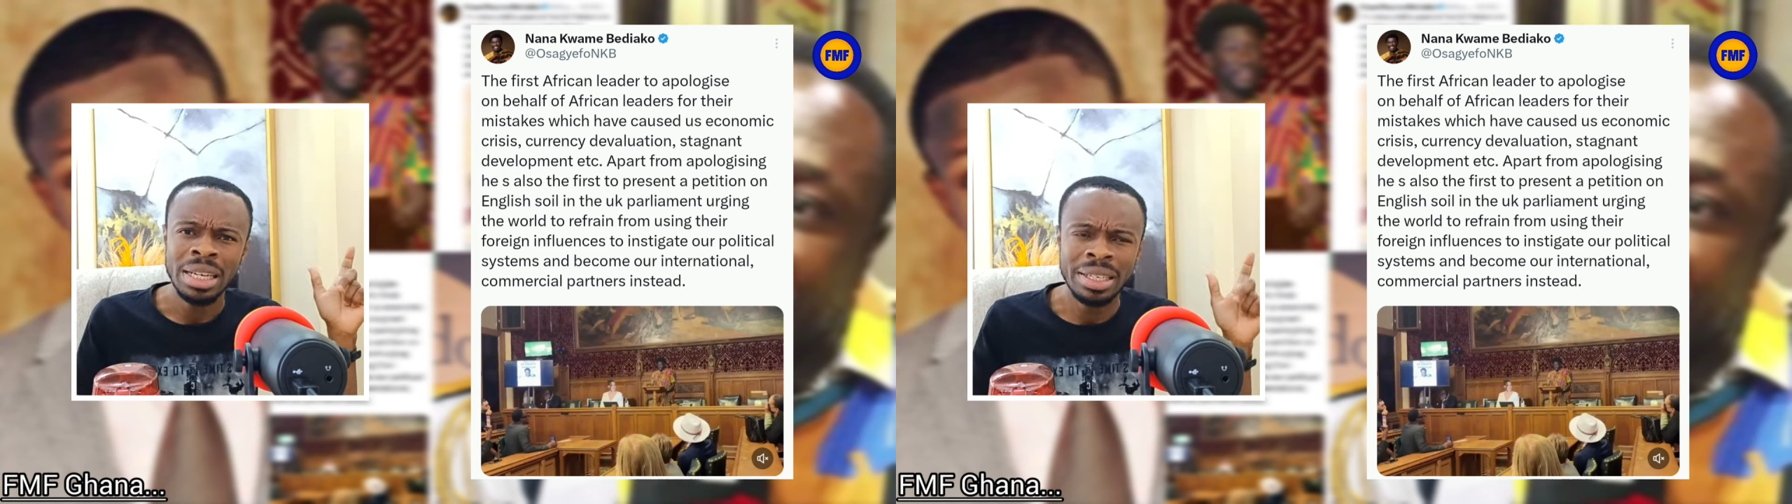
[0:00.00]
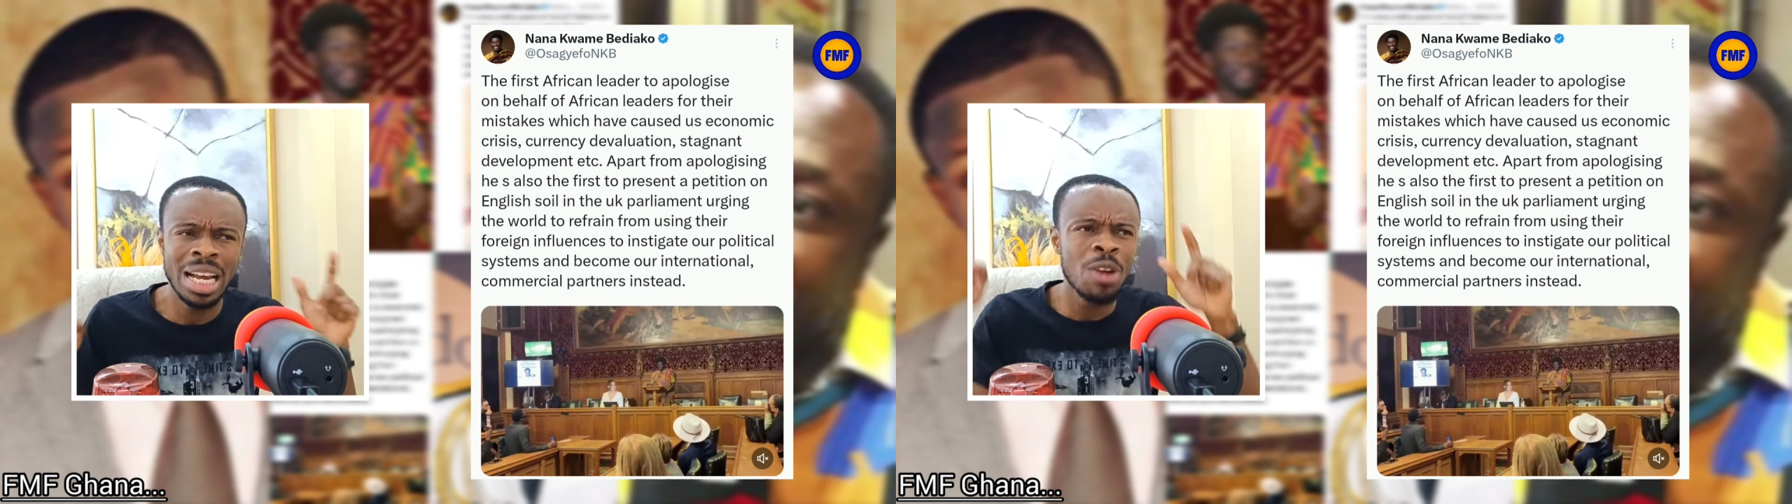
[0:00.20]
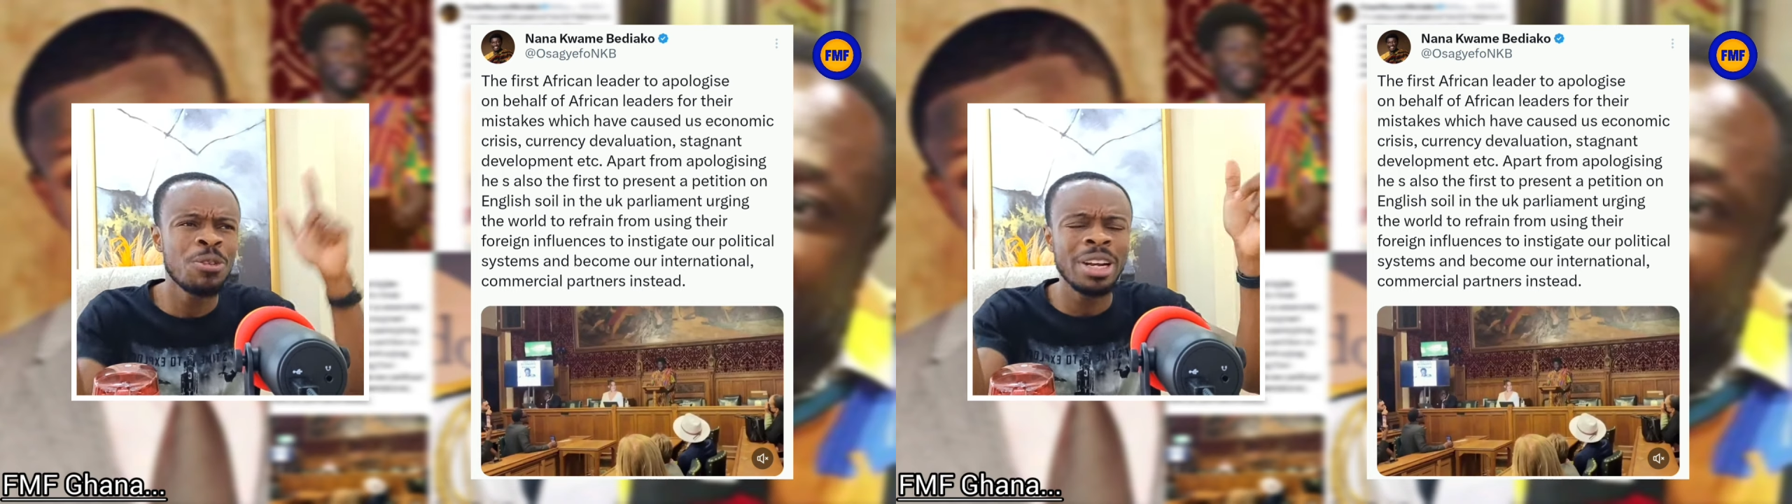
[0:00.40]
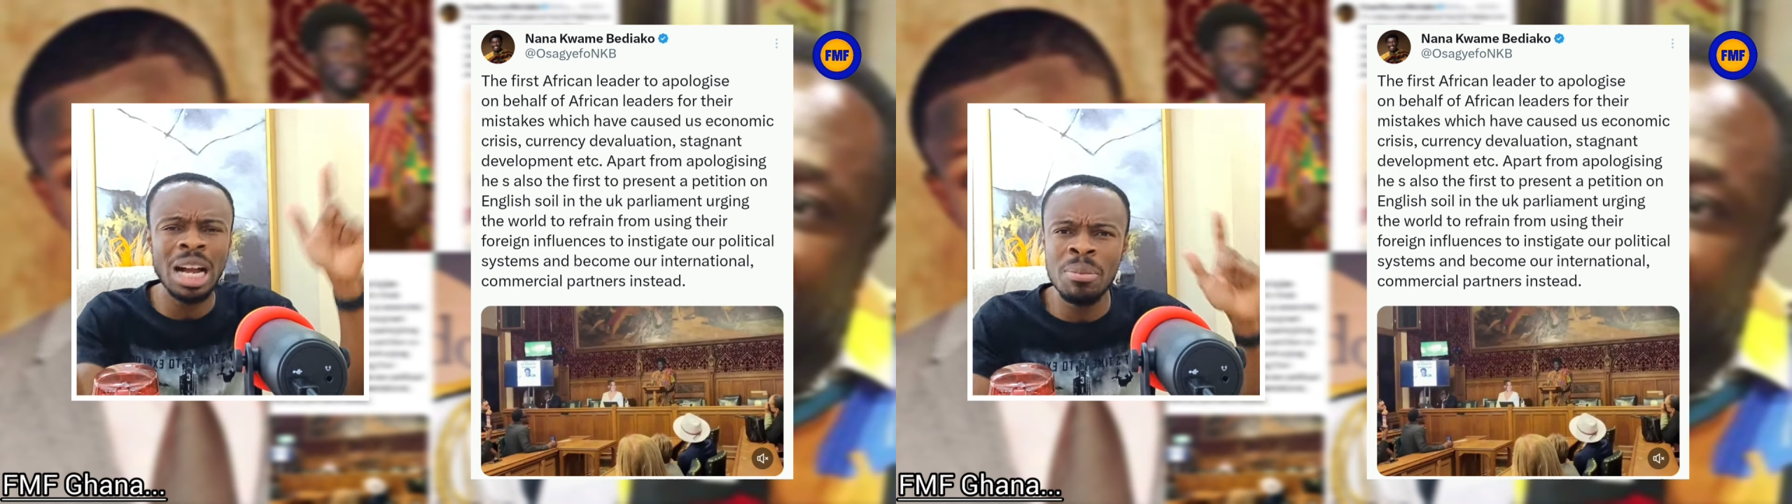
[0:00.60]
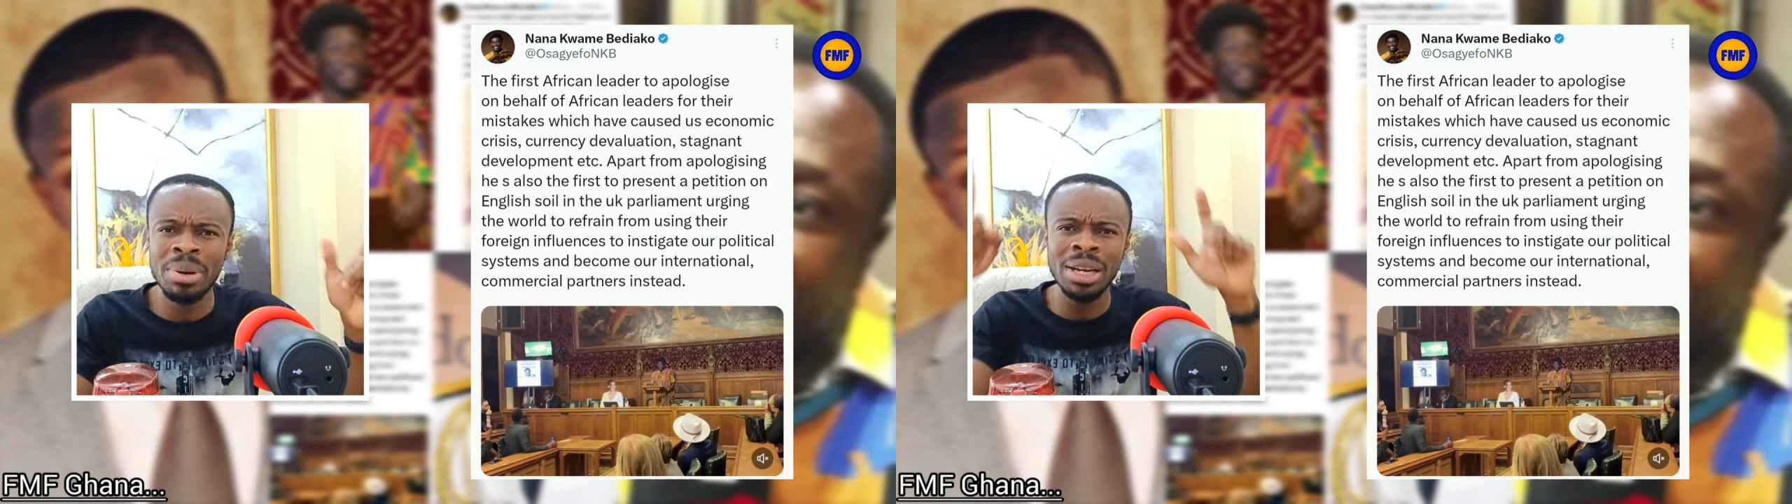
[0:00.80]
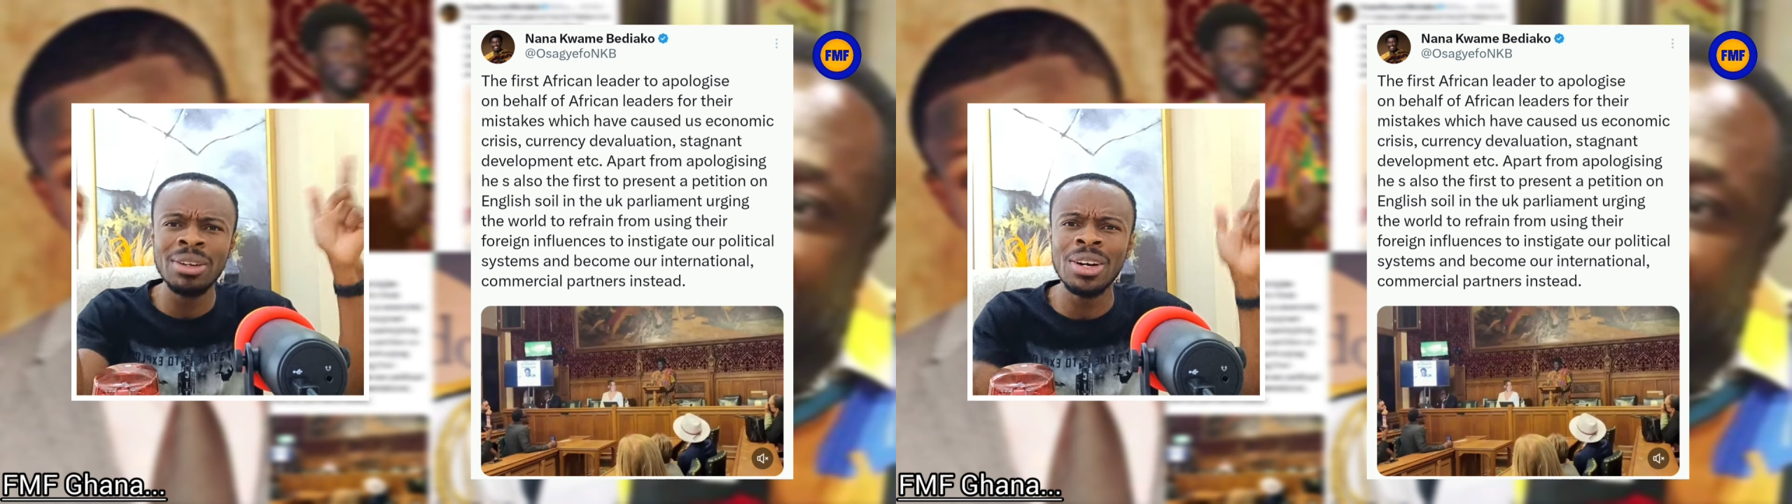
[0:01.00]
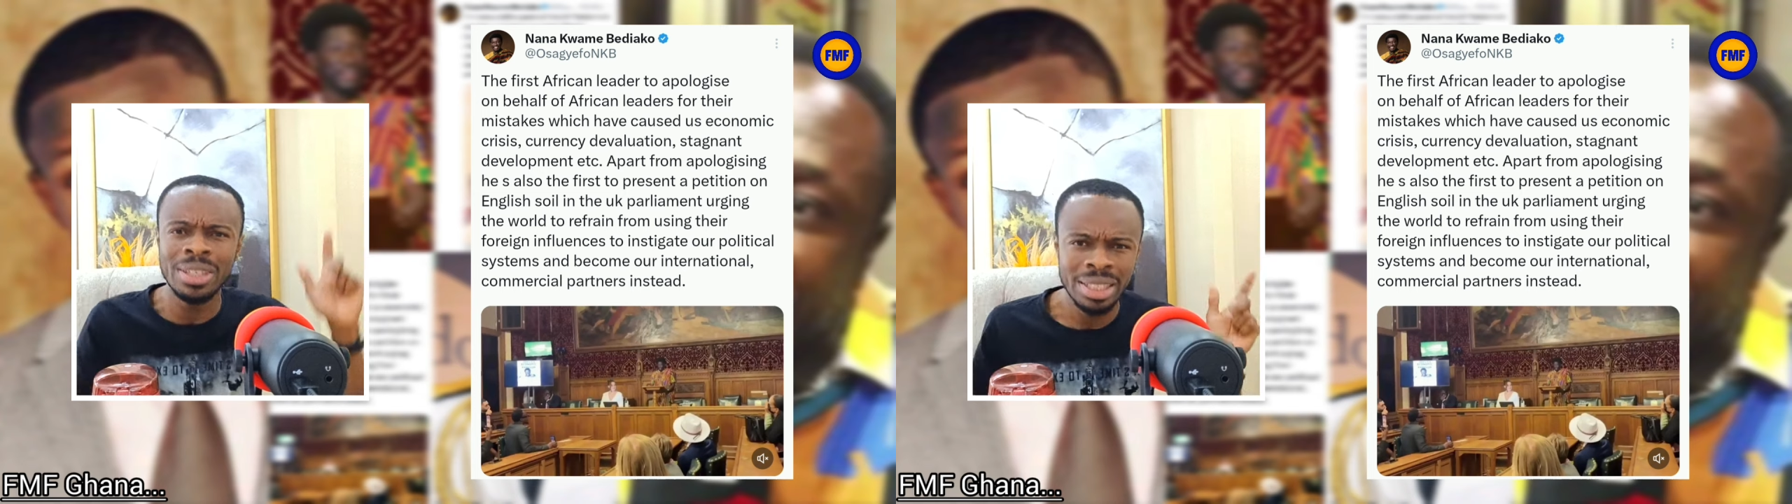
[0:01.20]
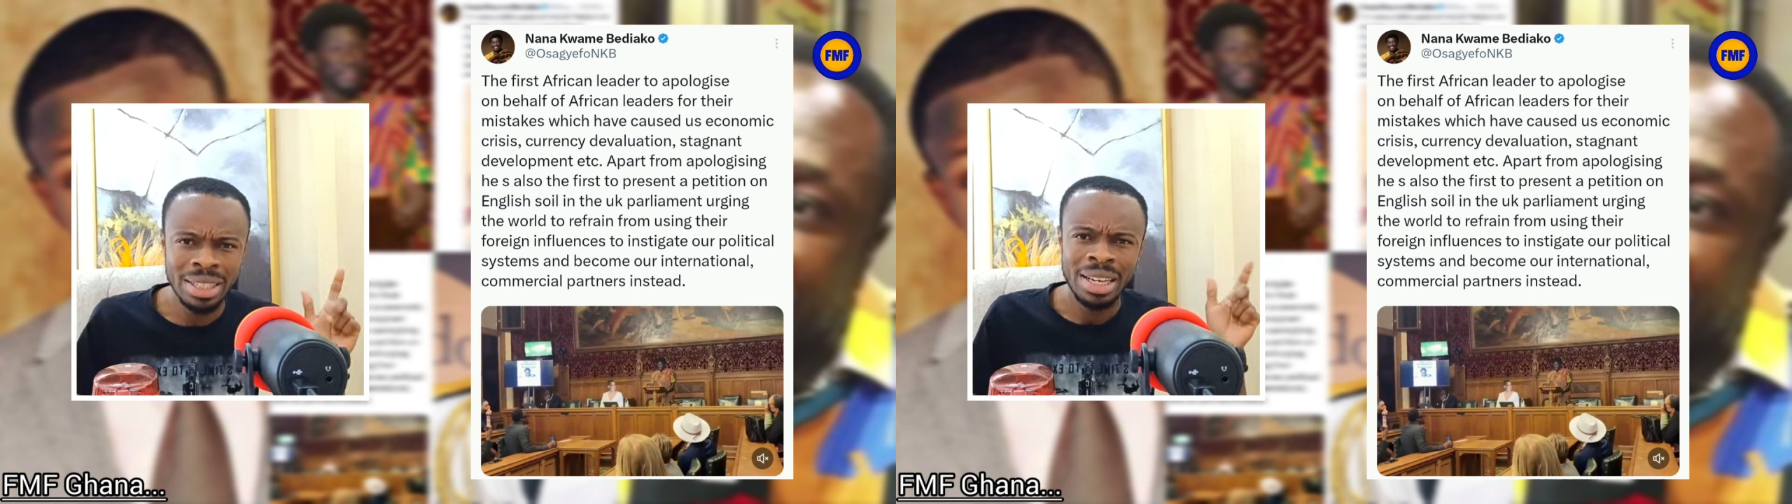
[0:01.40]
the African brain god,